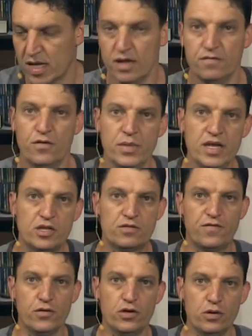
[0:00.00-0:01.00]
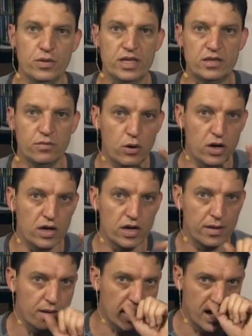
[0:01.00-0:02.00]
for me, for UV to
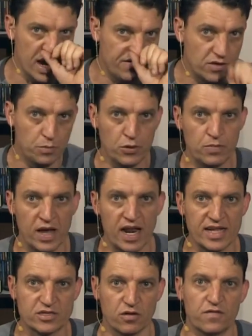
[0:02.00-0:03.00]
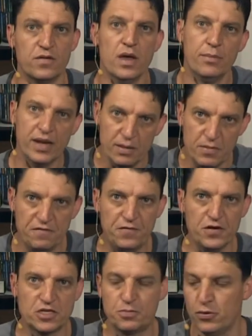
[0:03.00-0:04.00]
work, I have to put my lights off. But let me
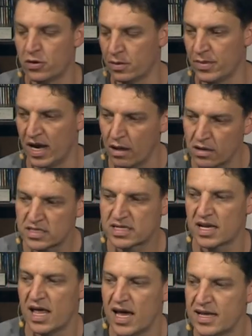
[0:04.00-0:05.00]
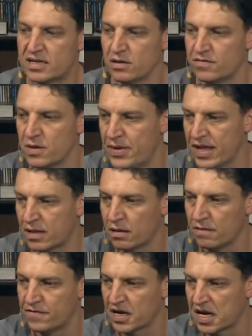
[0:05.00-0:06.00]
first put on my last slide of the
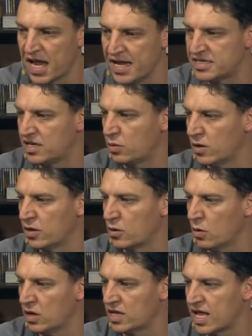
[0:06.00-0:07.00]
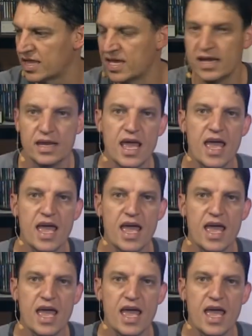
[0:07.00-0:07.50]
Battle of the Cans, if you want to call it like that.